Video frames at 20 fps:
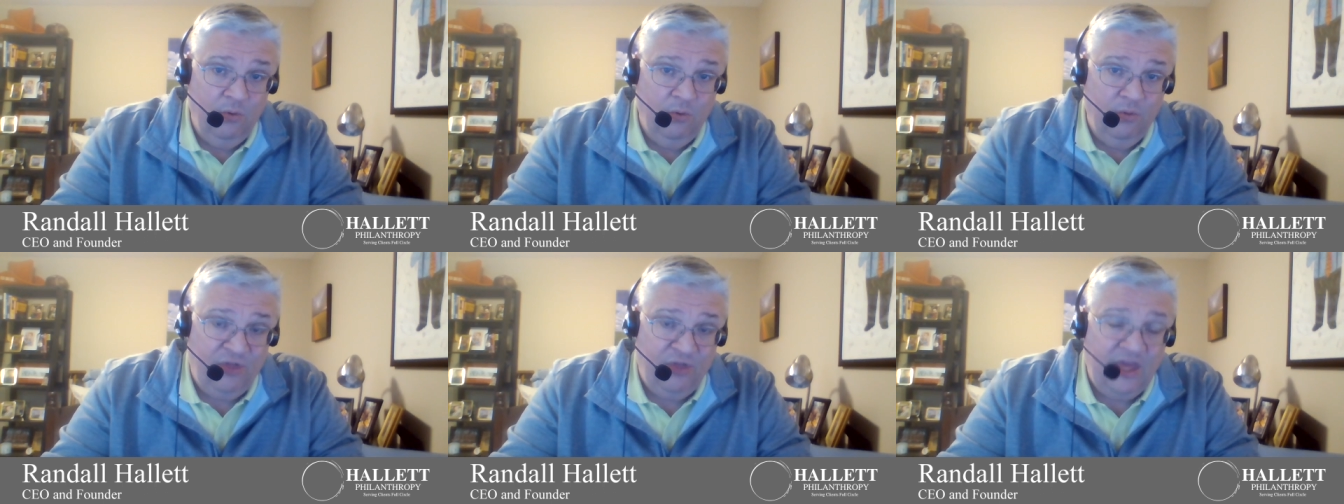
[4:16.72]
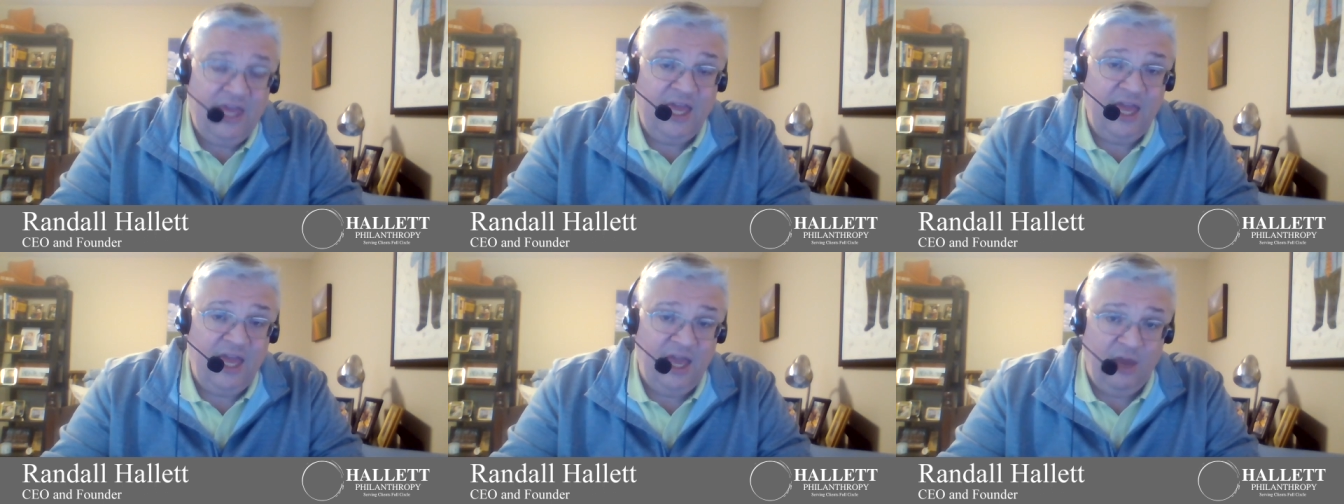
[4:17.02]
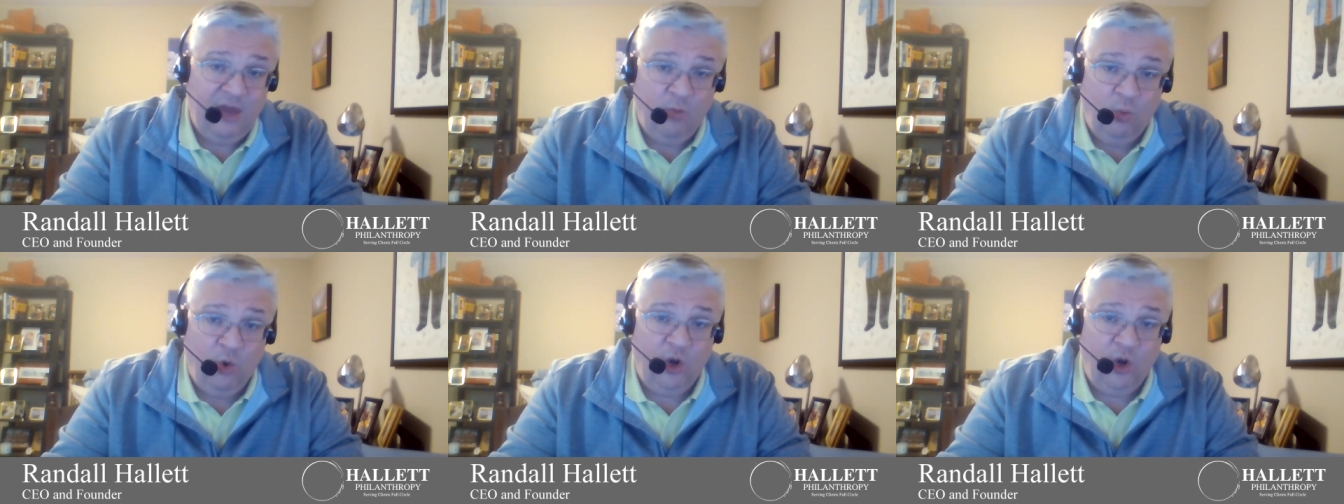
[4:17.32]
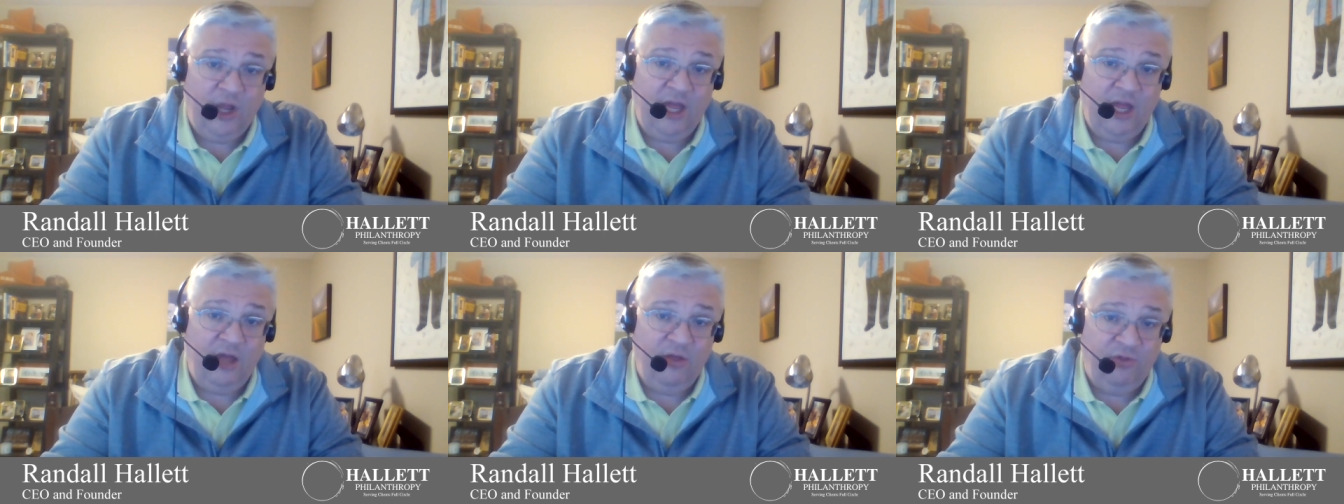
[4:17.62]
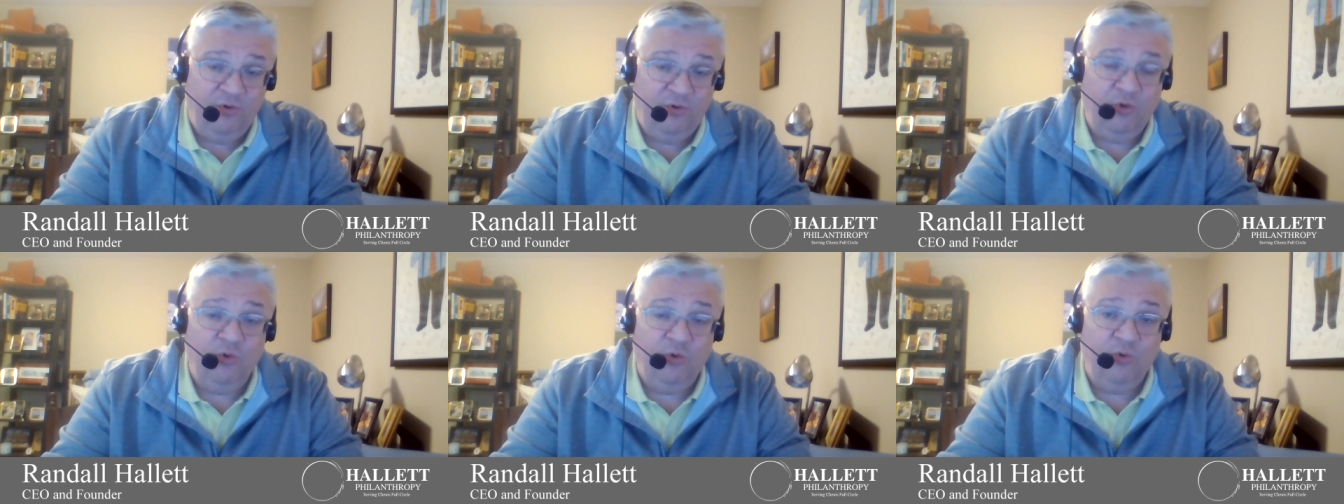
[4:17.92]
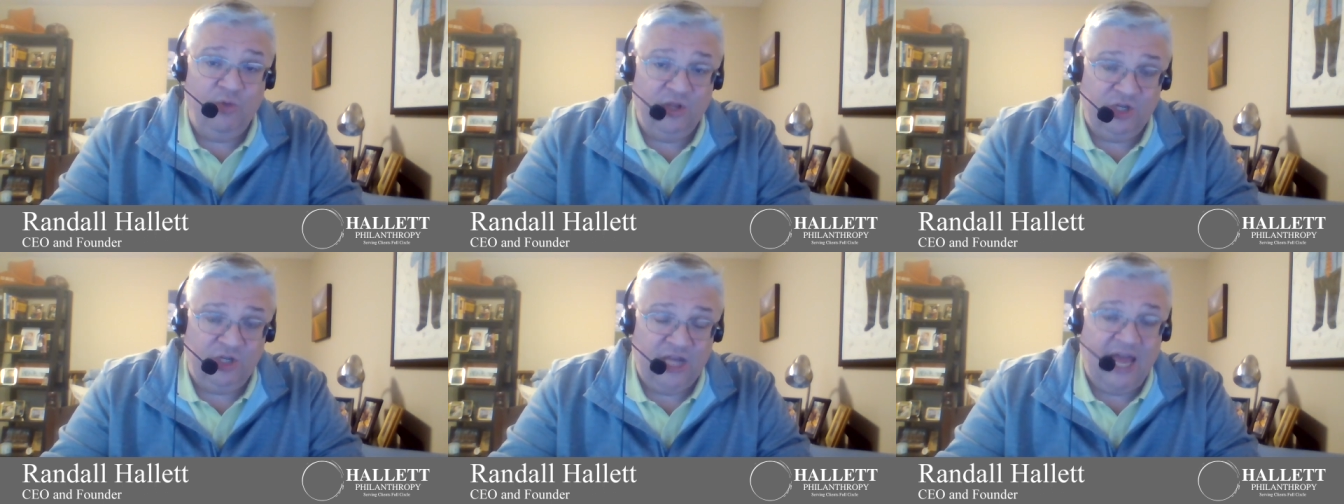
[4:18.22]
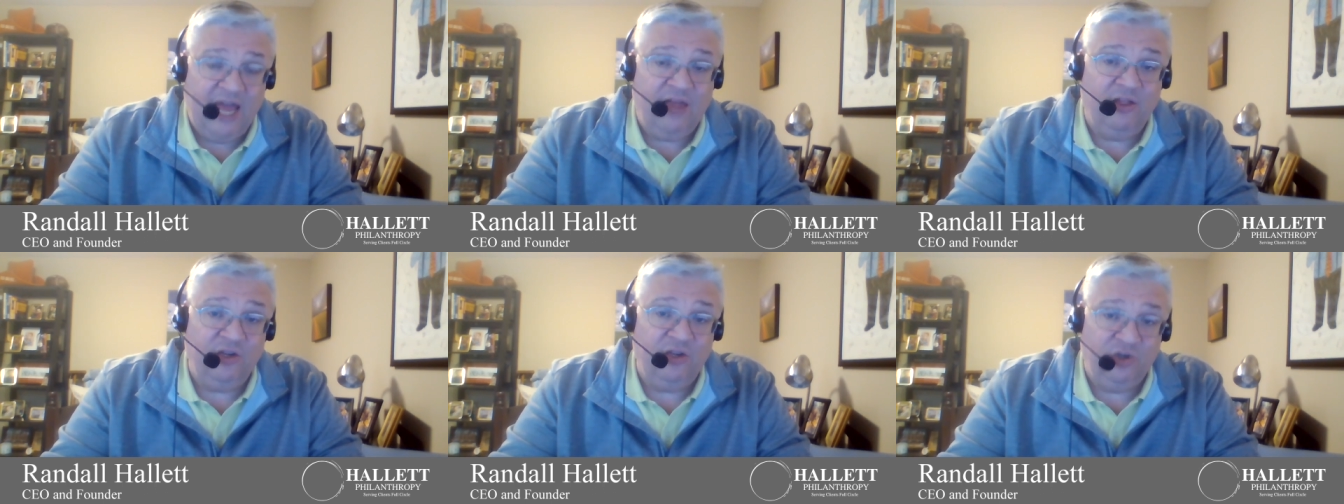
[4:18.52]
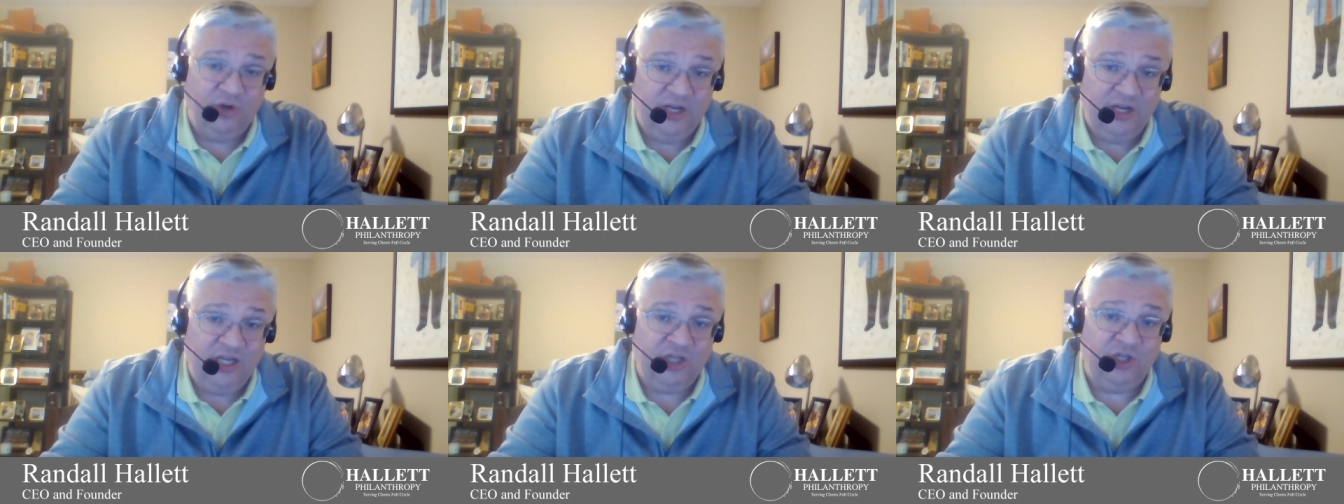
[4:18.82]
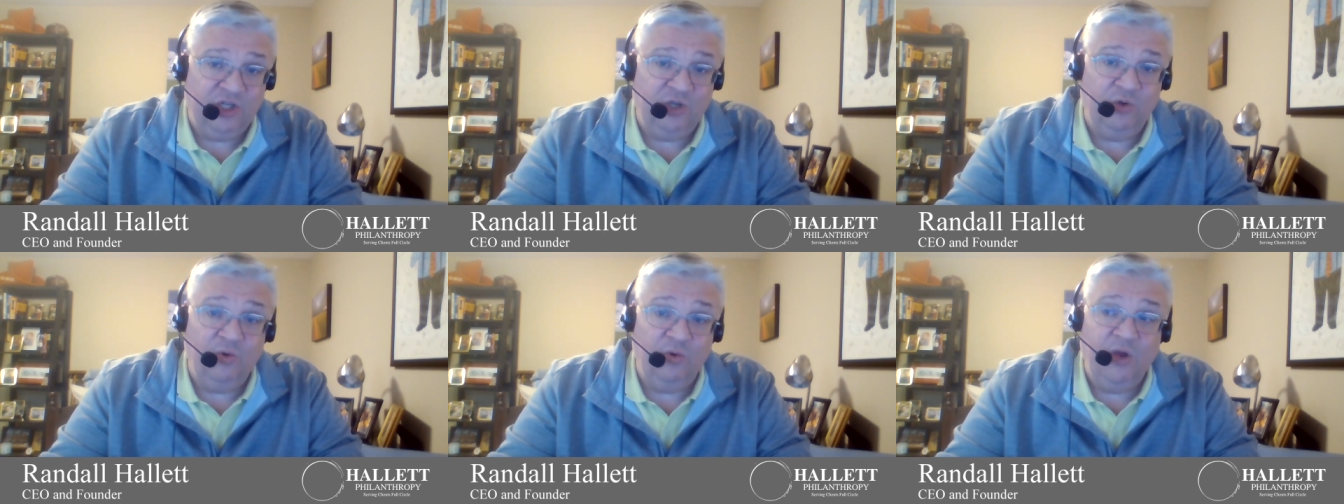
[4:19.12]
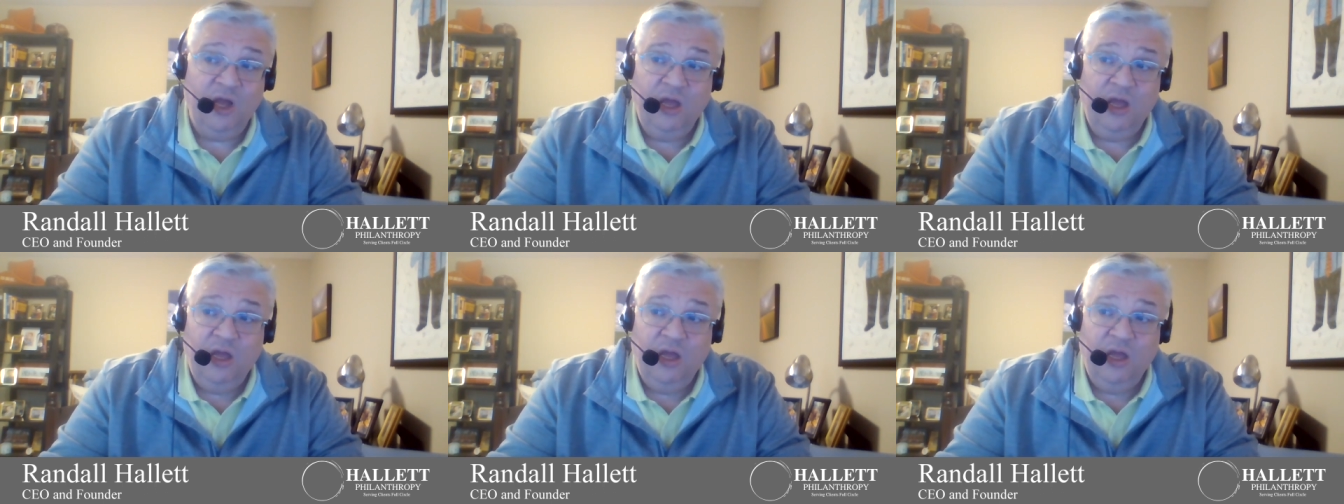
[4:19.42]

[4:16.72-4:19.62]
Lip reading: thinking and working through the challenge or issue